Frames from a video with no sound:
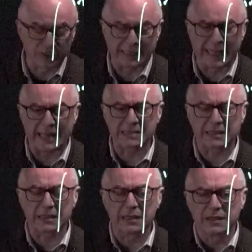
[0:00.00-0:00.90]
acid,
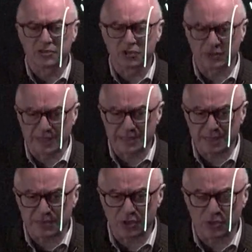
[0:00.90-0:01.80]
so there is some
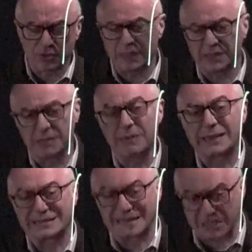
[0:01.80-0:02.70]
solubility, but it
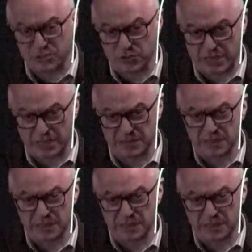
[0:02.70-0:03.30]
saturates,